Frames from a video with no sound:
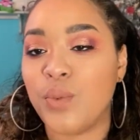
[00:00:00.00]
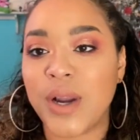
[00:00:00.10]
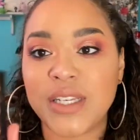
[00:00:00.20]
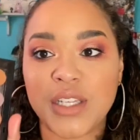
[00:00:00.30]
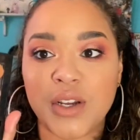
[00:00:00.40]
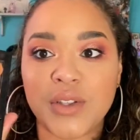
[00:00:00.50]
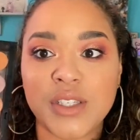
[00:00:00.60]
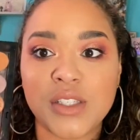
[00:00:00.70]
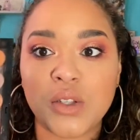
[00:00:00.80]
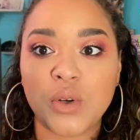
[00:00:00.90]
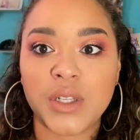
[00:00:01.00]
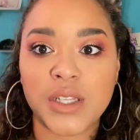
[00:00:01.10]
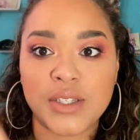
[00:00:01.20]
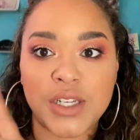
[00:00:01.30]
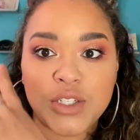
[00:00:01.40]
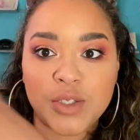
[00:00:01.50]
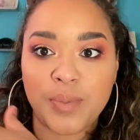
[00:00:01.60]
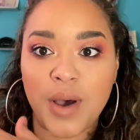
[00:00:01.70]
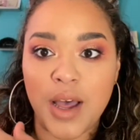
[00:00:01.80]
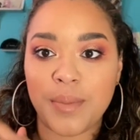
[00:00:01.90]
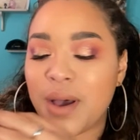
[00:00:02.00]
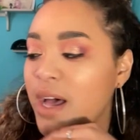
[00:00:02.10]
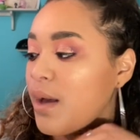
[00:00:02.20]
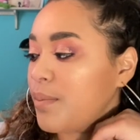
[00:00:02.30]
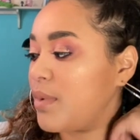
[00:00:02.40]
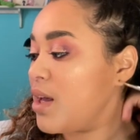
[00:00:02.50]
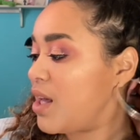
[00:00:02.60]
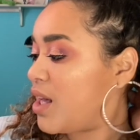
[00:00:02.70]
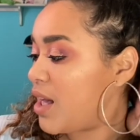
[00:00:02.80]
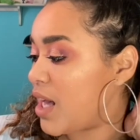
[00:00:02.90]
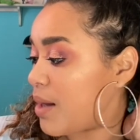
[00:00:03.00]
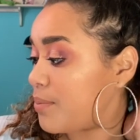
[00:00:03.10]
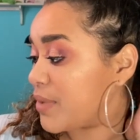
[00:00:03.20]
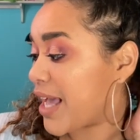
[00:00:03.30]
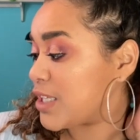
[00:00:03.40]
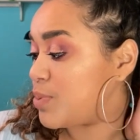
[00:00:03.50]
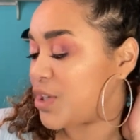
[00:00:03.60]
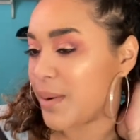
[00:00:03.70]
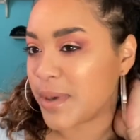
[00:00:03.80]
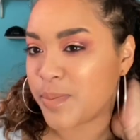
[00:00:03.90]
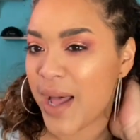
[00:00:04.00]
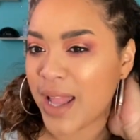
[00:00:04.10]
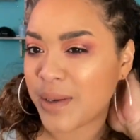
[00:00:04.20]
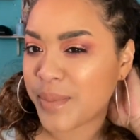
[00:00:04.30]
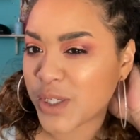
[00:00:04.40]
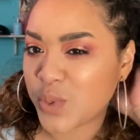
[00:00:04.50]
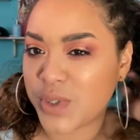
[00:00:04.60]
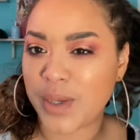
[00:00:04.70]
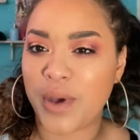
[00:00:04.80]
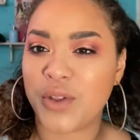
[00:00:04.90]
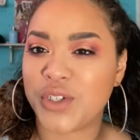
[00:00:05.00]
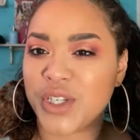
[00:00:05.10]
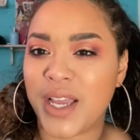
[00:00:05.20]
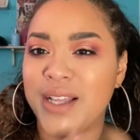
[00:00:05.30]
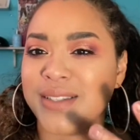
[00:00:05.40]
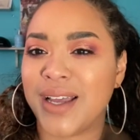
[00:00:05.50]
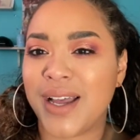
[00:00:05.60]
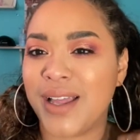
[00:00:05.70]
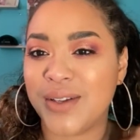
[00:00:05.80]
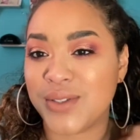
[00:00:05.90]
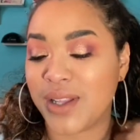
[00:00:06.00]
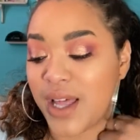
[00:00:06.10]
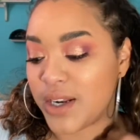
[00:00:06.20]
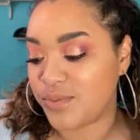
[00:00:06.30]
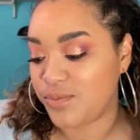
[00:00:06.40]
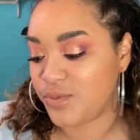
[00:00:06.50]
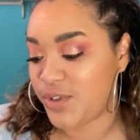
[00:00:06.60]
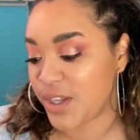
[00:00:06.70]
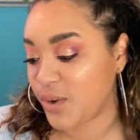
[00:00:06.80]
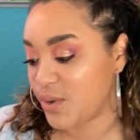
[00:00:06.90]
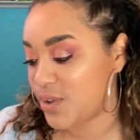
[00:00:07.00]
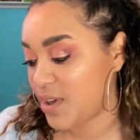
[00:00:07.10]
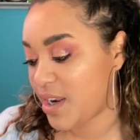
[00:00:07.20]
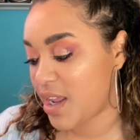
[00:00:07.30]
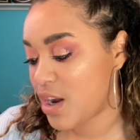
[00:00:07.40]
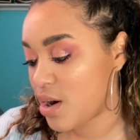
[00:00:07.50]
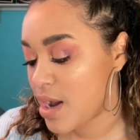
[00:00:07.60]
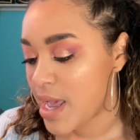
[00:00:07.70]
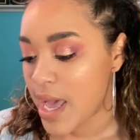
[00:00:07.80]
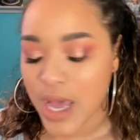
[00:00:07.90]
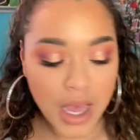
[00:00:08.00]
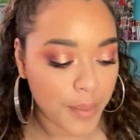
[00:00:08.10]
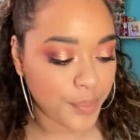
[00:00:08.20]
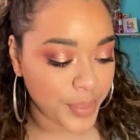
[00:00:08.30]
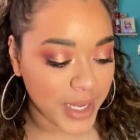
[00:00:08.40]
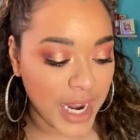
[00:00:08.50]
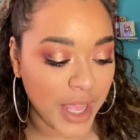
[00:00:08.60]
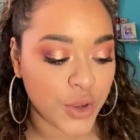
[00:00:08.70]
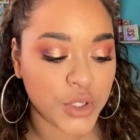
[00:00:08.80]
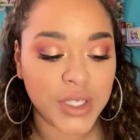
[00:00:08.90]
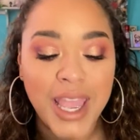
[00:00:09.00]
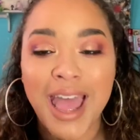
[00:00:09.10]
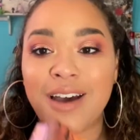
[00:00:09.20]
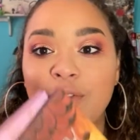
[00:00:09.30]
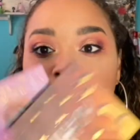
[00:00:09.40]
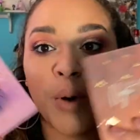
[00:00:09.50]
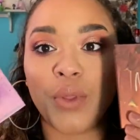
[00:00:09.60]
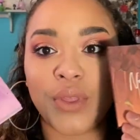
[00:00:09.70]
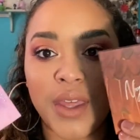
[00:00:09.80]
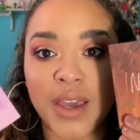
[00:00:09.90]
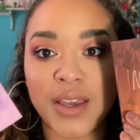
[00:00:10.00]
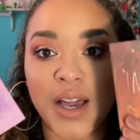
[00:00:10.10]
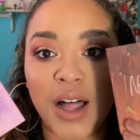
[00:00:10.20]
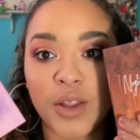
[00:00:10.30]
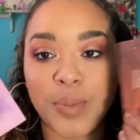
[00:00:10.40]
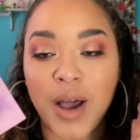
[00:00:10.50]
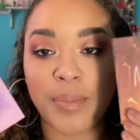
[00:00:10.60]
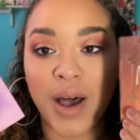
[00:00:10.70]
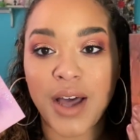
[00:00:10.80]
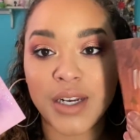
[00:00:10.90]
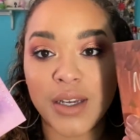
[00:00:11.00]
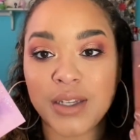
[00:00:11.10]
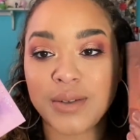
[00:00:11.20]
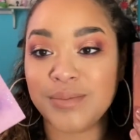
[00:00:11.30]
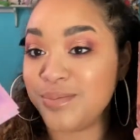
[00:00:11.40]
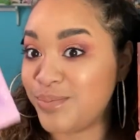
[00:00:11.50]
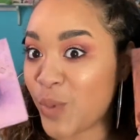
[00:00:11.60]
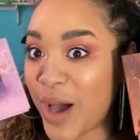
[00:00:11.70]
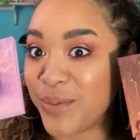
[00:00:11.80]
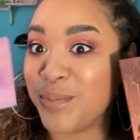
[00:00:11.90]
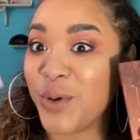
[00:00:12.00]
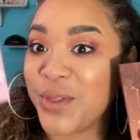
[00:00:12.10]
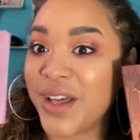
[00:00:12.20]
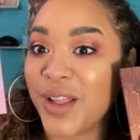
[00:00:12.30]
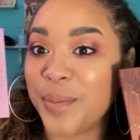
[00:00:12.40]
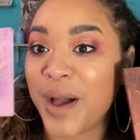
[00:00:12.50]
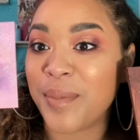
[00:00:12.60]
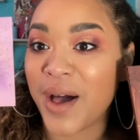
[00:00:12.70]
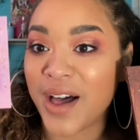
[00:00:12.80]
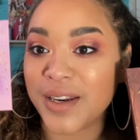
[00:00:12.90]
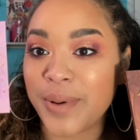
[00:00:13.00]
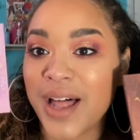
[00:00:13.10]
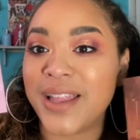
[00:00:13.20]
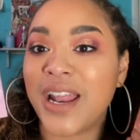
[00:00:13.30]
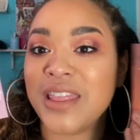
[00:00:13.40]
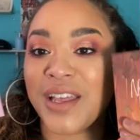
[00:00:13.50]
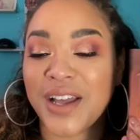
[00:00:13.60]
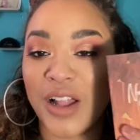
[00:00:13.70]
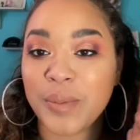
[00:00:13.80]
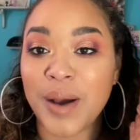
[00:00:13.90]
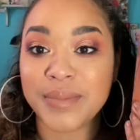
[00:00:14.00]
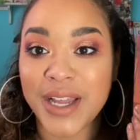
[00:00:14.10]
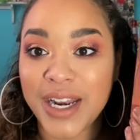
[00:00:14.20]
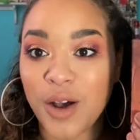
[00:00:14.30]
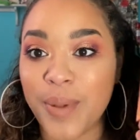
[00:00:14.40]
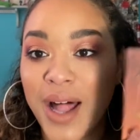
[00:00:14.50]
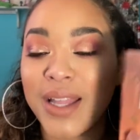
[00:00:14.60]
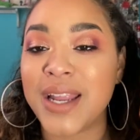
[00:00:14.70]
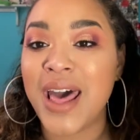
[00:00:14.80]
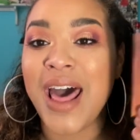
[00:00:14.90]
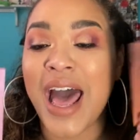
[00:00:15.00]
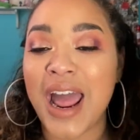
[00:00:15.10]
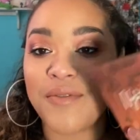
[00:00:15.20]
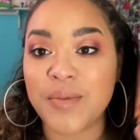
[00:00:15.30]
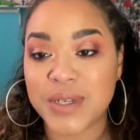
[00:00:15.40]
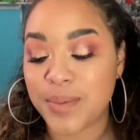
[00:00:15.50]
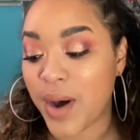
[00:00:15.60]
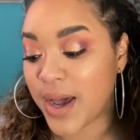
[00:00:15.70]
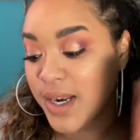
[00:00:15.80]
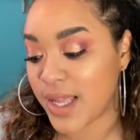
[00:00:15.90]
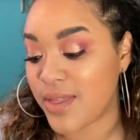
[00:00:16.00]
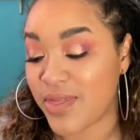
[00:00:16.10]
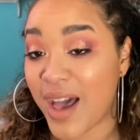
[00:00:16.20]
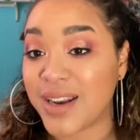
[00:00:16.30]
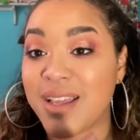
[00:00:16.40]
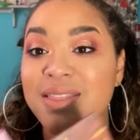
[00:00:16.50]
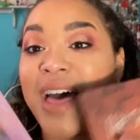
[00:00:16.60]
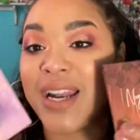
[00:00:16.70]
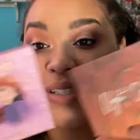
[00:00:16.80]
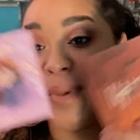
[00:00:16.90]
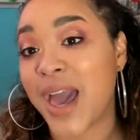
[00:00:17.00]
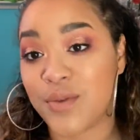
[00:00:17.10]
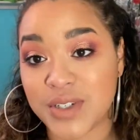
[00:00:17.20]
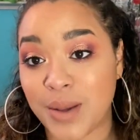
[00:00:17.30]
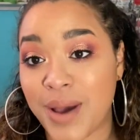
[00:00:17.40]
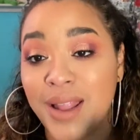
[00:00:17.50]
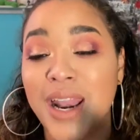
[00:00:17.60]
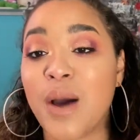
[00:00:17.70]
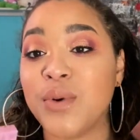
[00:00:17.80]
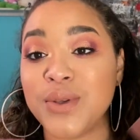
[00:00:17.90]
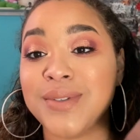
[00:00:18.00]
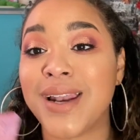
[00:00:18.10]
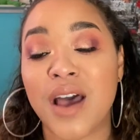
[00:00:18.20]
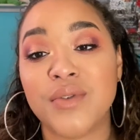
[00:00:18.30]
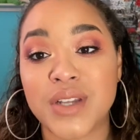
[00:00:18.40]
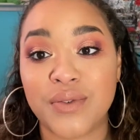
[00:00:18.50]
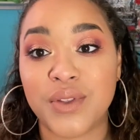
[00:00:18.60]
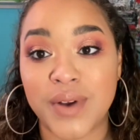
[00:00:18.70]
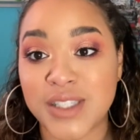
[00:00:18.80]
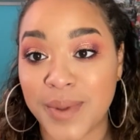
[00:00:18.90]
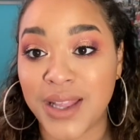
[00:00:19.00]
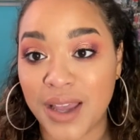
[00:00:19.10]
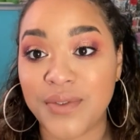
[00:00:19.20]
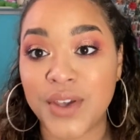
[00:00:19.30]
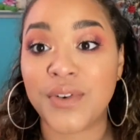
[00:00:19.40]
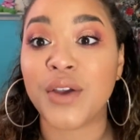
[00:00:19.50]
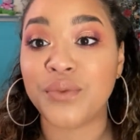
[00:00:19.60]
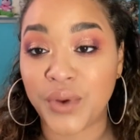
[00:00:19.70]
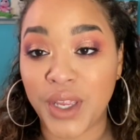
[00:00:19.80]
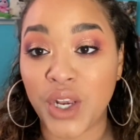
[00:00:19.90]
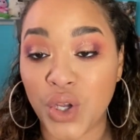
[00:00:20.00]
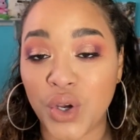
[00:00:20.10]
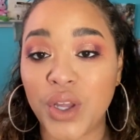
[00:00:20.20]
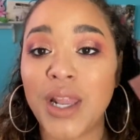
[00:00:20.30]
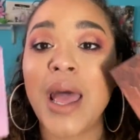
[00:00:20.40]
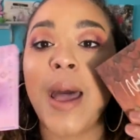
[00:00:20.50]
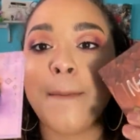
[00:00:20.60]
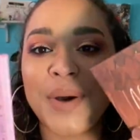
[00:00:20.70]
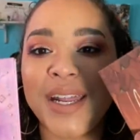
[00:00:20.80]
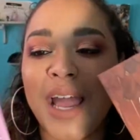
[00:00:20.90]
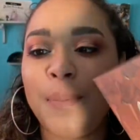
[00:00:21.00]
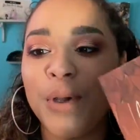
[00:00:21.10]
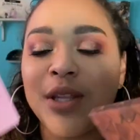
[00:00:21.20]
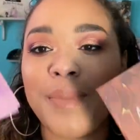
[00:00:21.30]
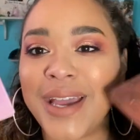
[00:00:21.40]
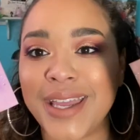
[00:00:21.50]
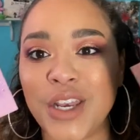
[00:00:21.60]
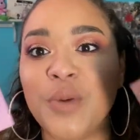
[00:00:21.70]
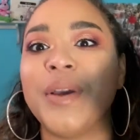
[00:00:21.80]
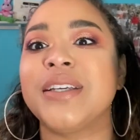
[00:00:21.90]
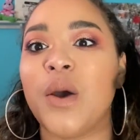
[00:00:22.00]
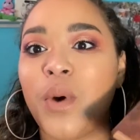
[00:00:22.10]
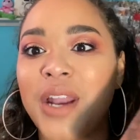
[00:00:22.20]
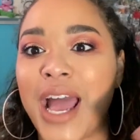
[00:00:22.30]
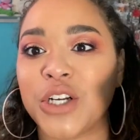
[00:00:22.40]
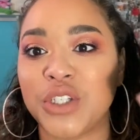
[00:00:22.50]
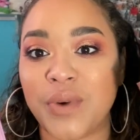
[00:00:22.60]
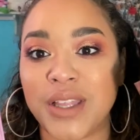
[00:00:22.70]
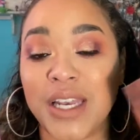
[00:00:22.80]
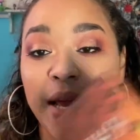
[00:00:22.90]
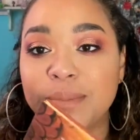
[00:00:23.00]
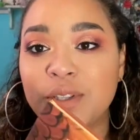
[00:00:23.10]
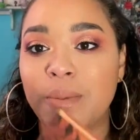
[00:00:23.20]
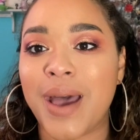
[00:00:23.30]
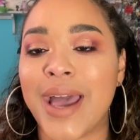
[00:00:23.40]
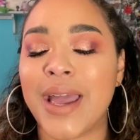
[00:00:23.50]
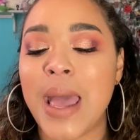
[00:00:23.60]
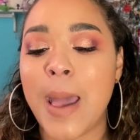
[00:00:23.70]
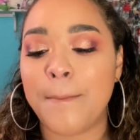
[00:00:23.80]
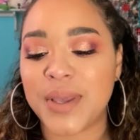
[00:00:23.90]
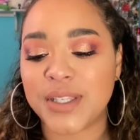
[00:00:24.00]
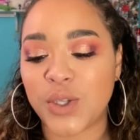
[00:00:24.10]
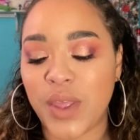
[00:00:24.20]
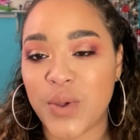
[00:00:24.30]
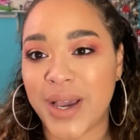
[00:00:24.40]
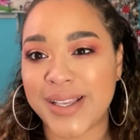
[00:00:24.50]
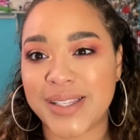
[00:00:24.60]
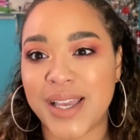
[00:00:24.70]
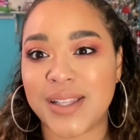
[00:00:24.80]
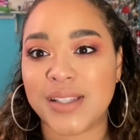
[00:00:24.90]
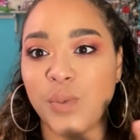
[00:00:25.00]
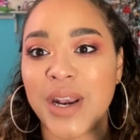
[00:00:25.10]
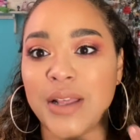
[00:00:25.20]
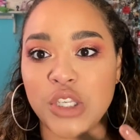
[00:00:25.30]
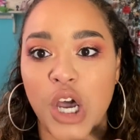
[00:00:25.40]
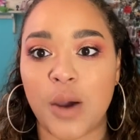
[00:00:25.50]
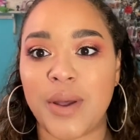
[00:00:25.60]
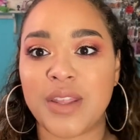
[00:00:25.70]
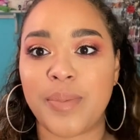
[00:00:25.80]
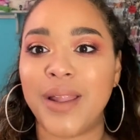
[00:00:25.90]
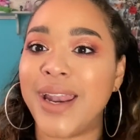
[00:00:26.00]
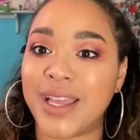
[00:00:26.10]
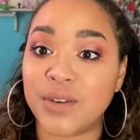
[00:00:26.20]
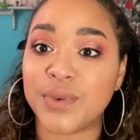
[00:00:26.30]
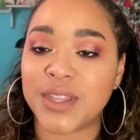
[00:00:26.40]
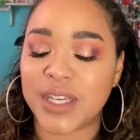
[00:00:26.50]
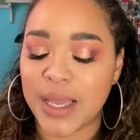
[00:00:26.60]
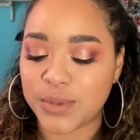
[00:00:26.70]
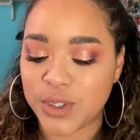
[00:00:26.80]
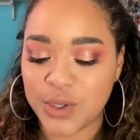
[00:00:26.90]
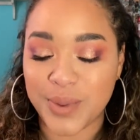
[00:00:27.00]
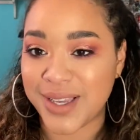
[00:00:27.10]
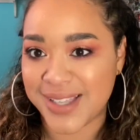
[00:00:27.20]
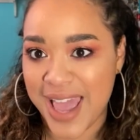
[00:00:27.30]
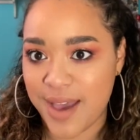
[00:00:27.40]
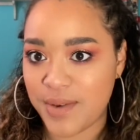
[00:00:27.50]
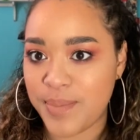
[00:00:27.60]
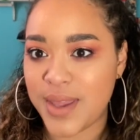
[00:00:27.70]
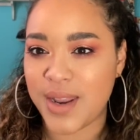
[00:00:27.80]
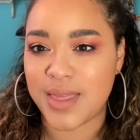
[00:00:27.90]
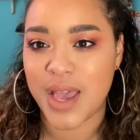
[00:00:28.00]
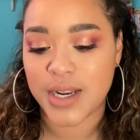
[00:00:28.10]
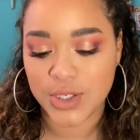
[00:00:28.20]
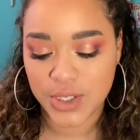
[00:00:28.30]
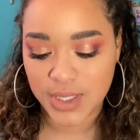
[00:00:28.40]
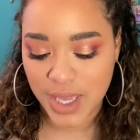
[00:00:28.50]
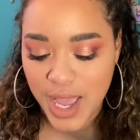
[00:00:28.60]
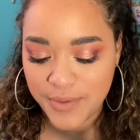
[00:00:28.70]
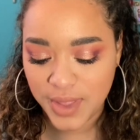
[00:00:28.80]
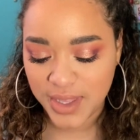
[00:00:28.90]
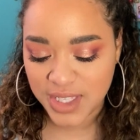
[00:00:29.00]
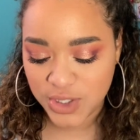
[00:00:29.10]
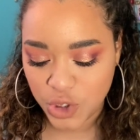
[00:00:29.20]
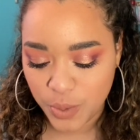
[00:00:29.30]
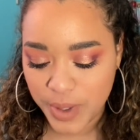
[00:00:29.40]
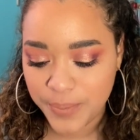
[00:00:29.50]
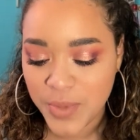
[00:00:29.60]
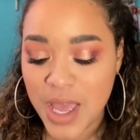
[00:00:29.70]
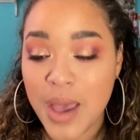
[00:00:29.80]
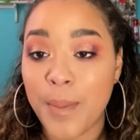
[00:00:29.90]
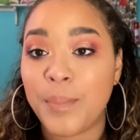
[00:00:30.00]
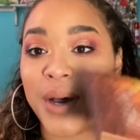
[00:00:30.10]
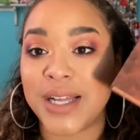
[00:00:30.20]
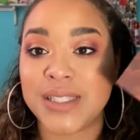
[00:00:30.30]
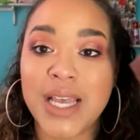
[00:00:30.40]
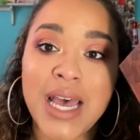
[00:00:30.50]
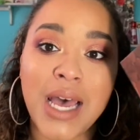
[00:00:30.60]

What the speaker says: right here. This is the Laura Los Angeles Cat's Pajamas palette mixed with some other shades. There's a lot of singles in here. But I usually have both the ColourPop Anna, both the ColourPop Anna palette and the ColourPop Night Owl palette. I have them depotted in that, and that is my everyday palette. I would use that every day for the rest of my life if I freaking could. But I put them back in here because I want to actually write the names on the back, so that you guys can, when I talk about that palette, I can read the names to you, because I haven't been, and that just, like, I feel like that's stupid. But,